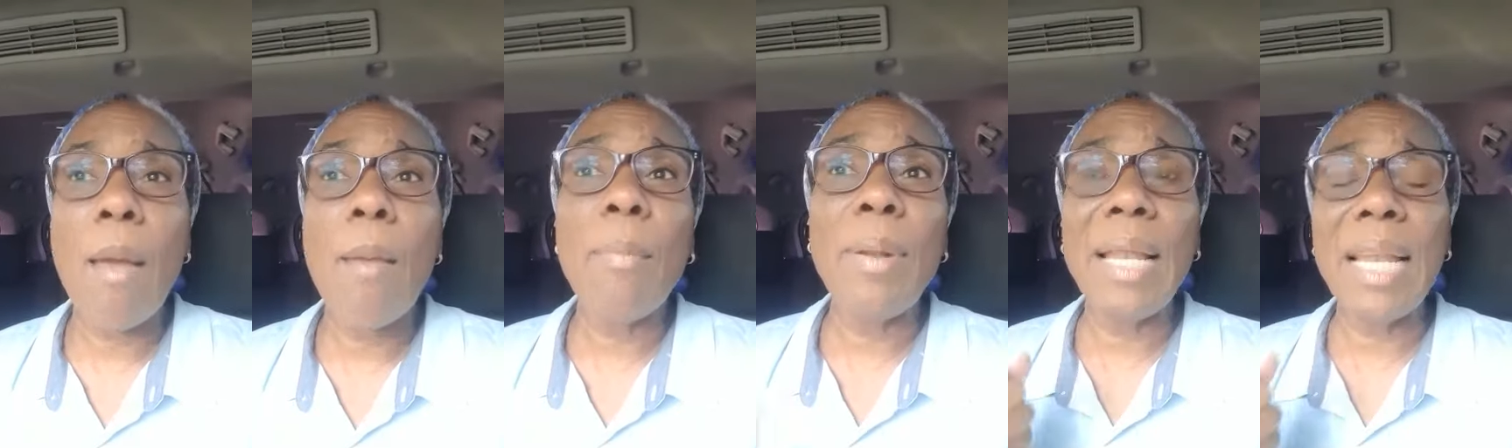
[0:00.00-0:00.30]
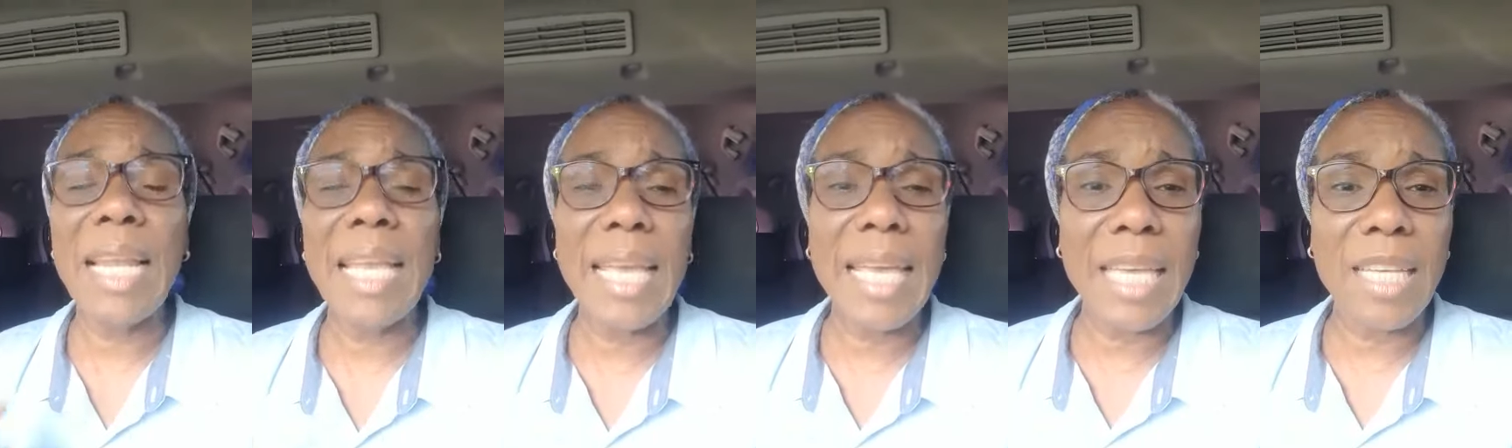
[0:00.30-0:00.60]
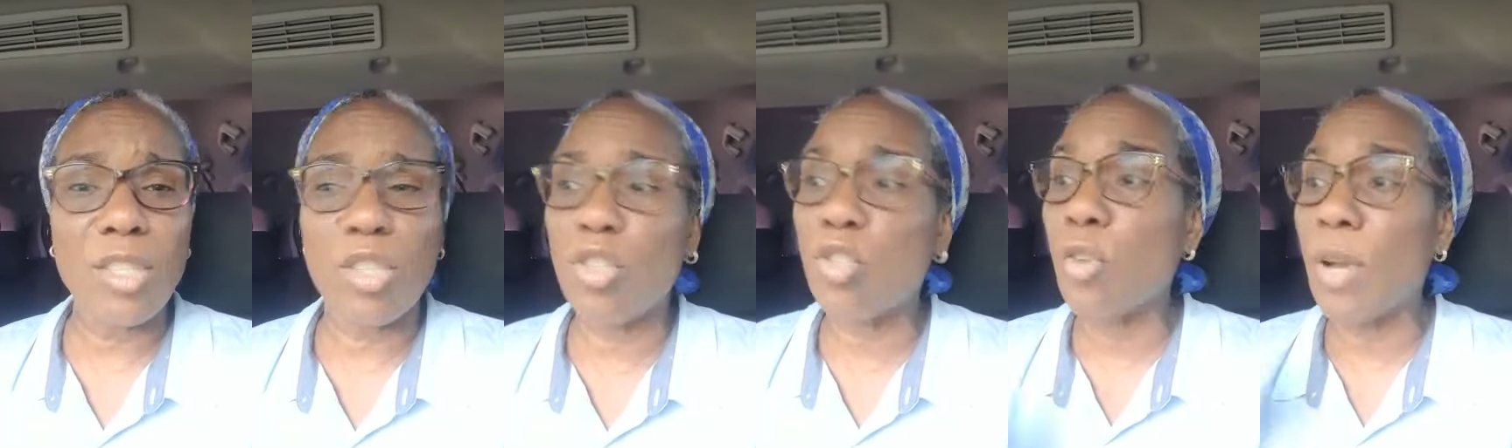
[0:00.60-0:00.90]

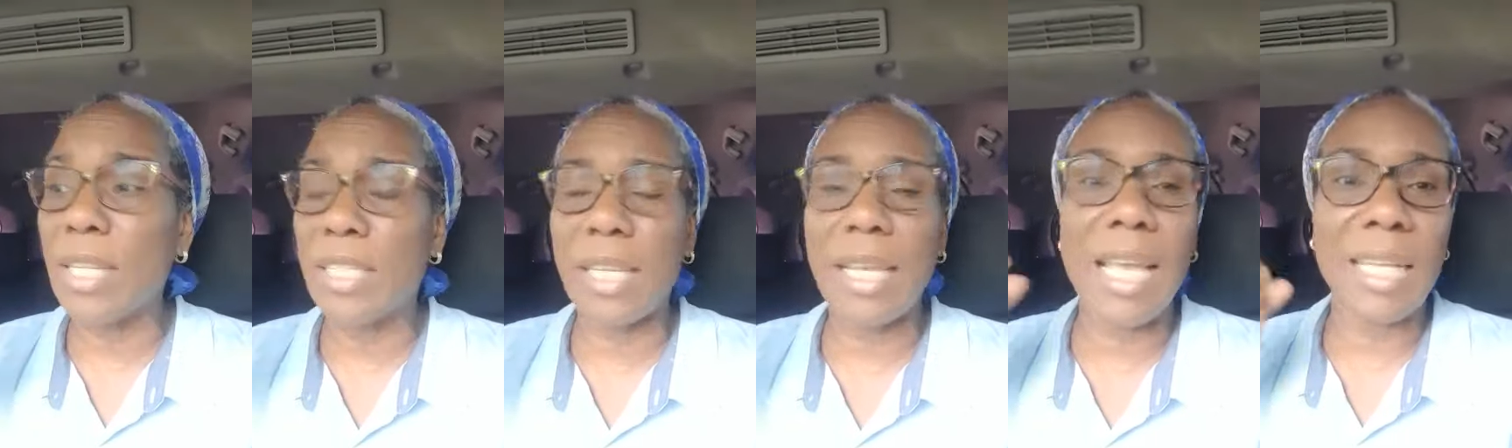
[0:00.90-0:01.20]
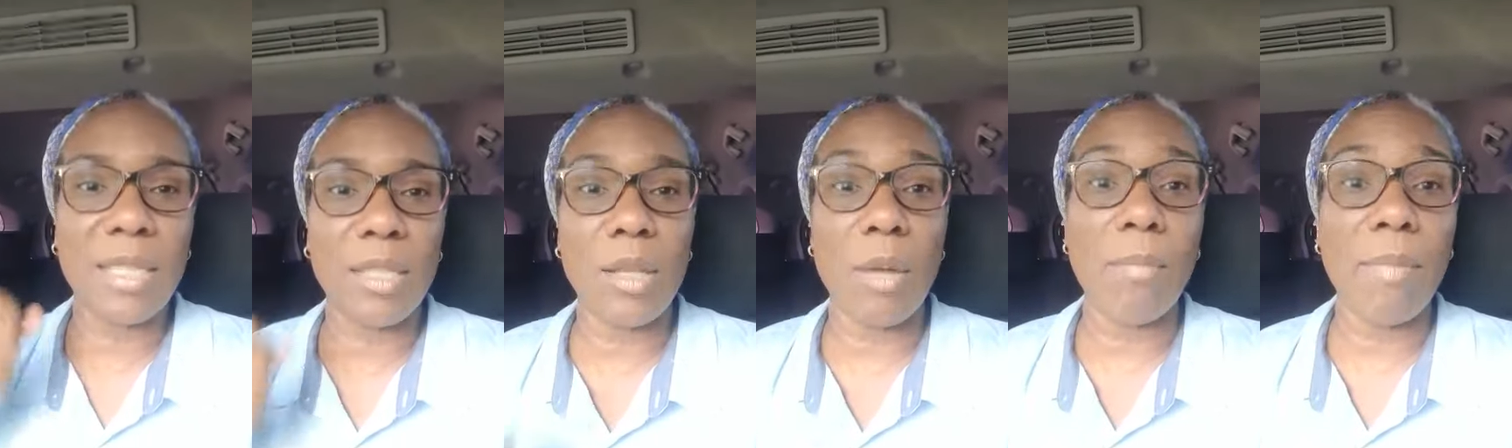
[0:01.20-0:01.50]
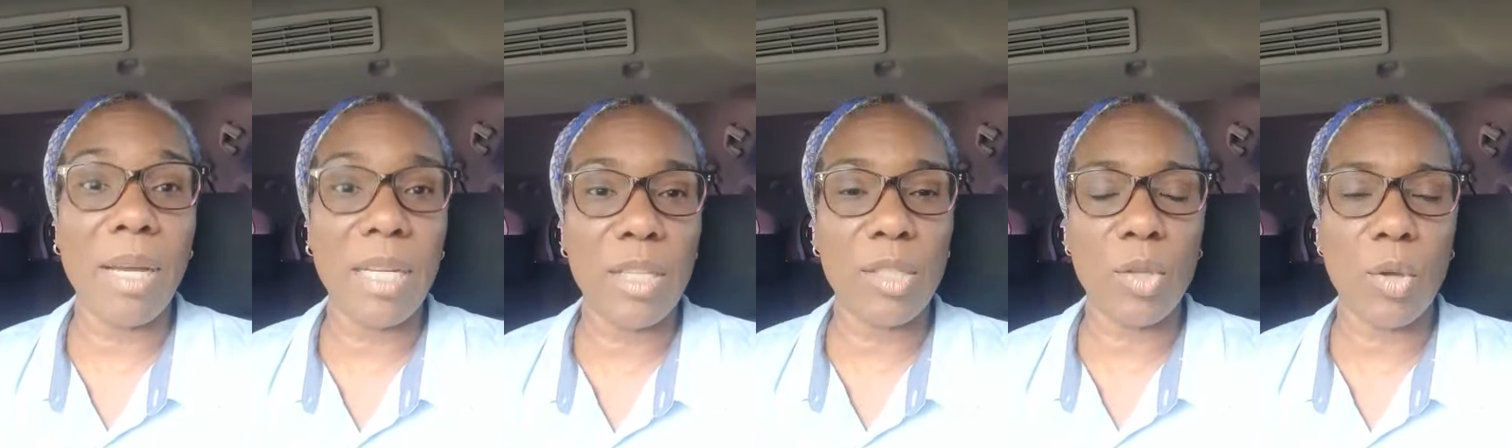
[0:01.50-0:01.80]
please try to get
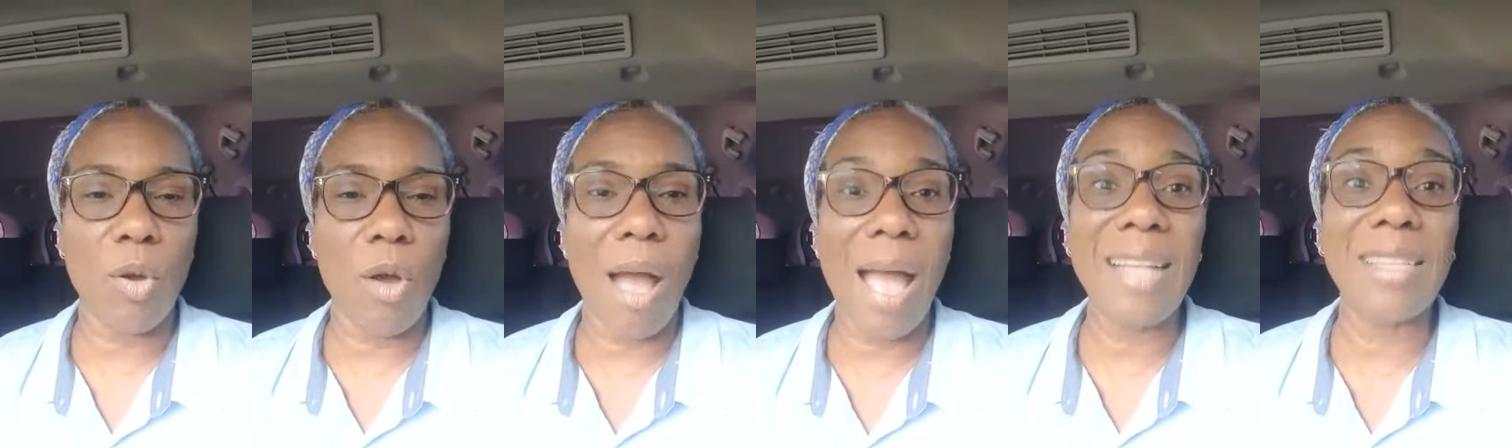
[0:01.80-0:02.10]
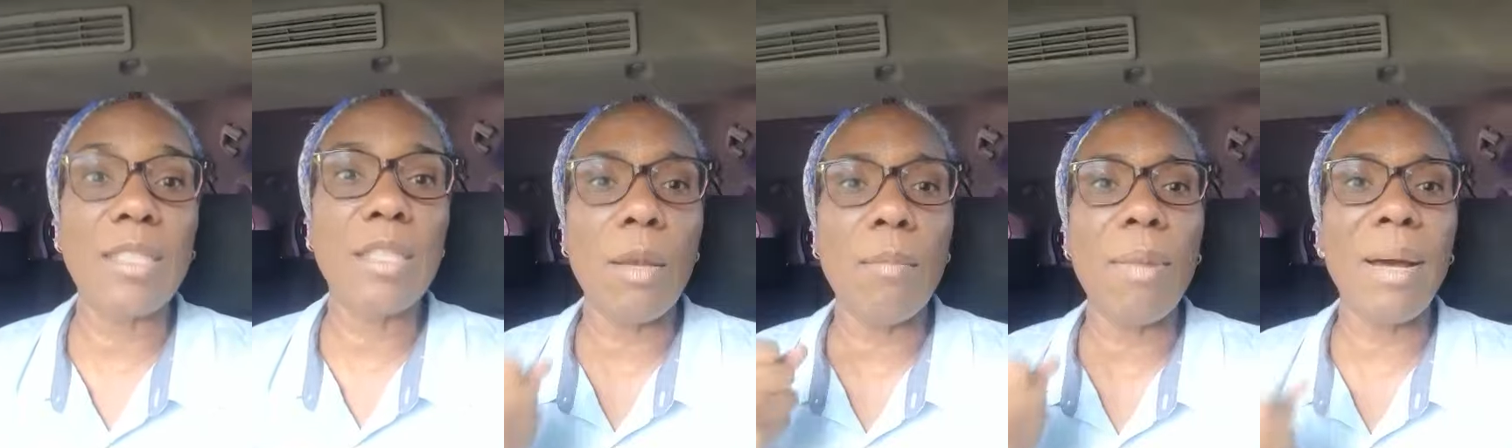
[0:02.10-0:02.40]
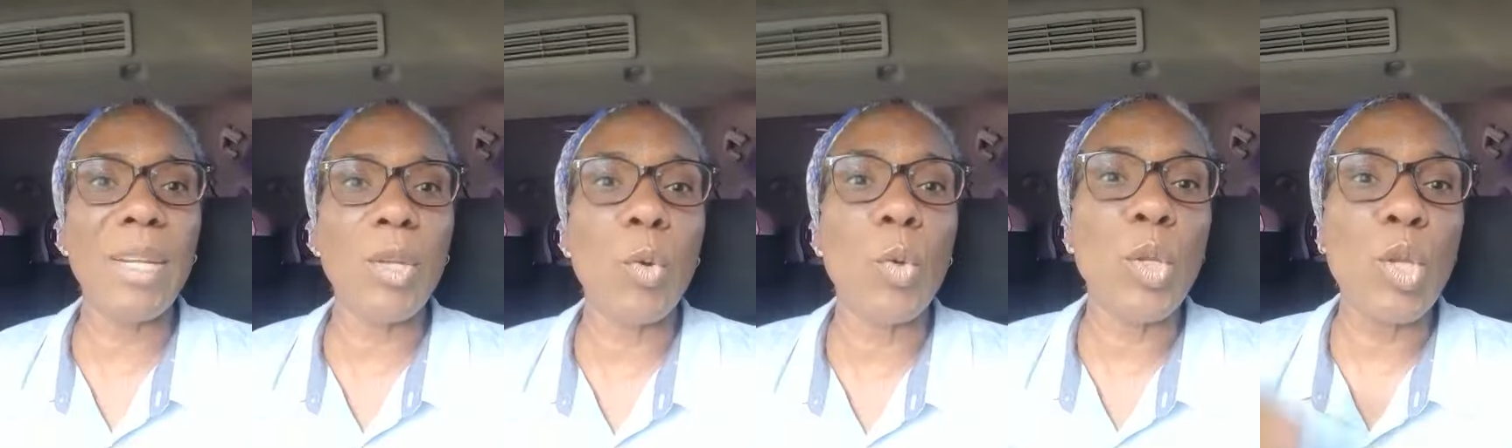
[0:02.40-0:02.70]
somebody to go and
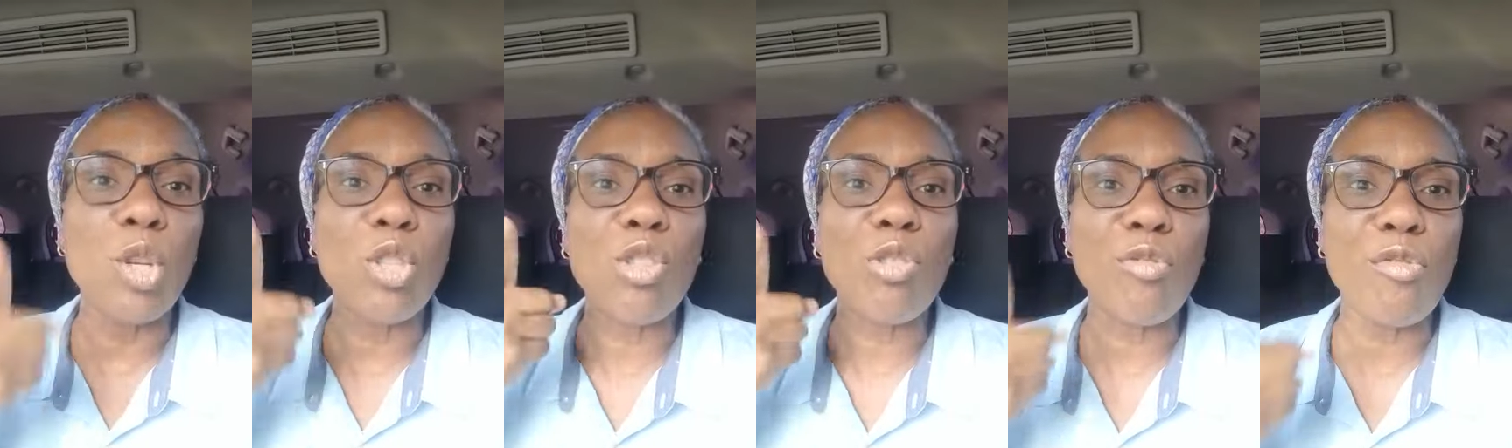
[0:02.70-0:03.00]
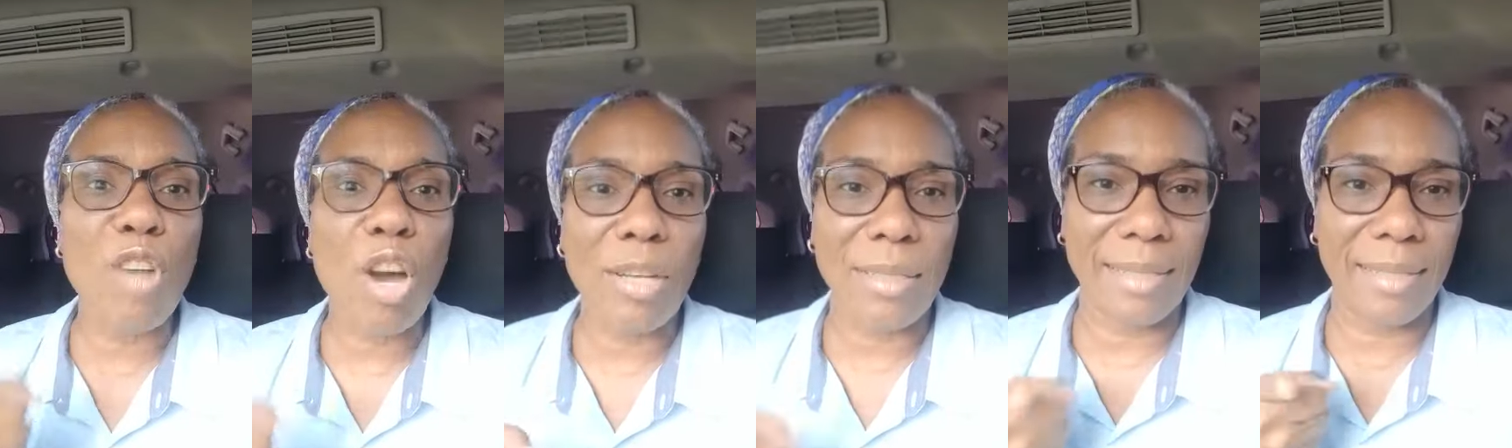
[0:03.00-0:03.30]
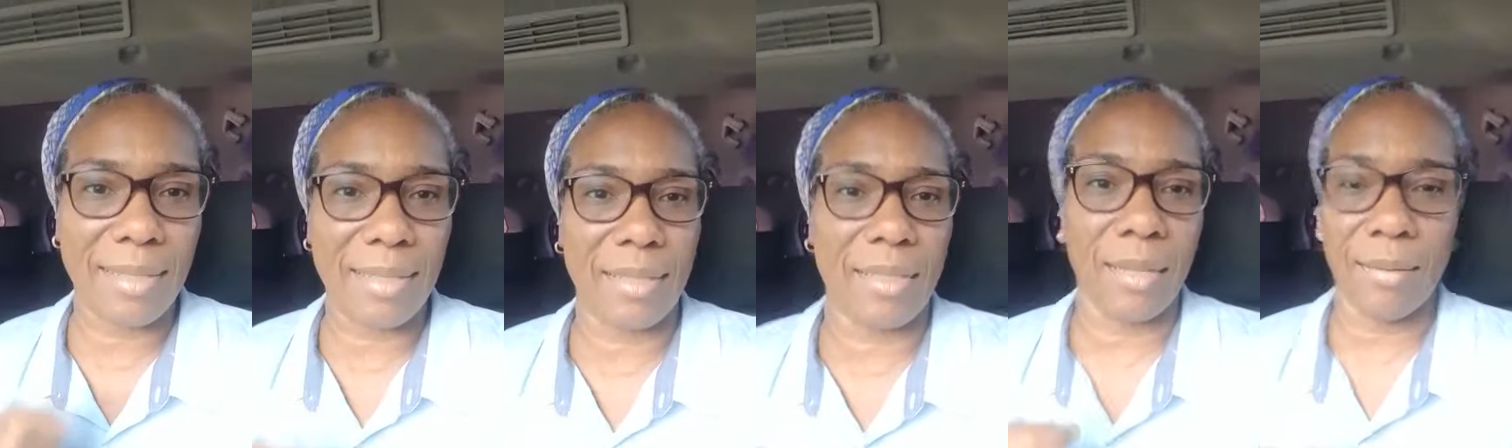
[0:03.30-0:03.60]
somebody who you
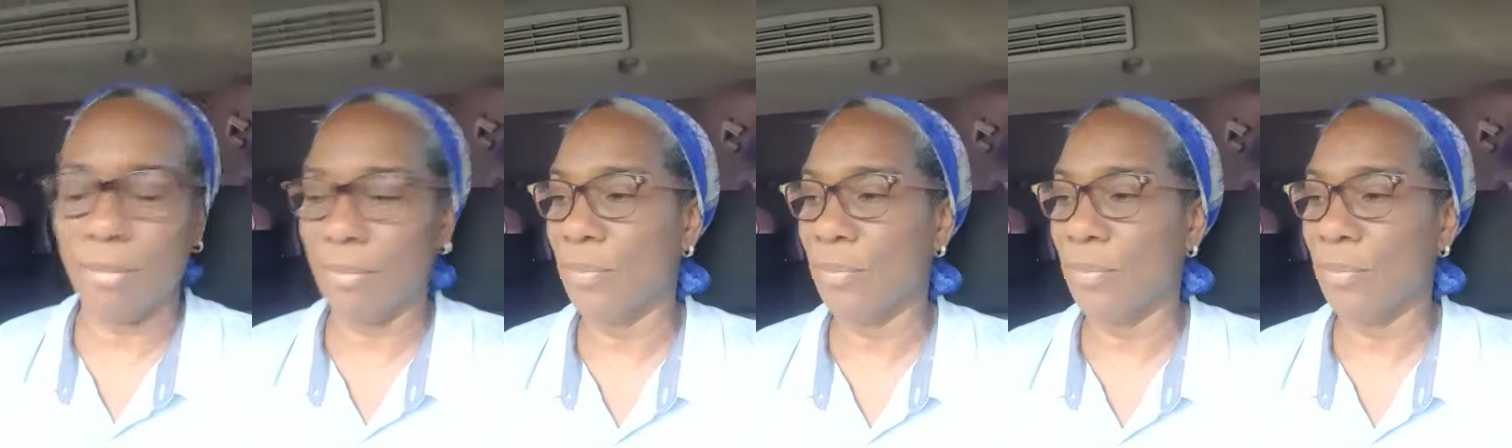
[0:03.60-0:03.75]
trust.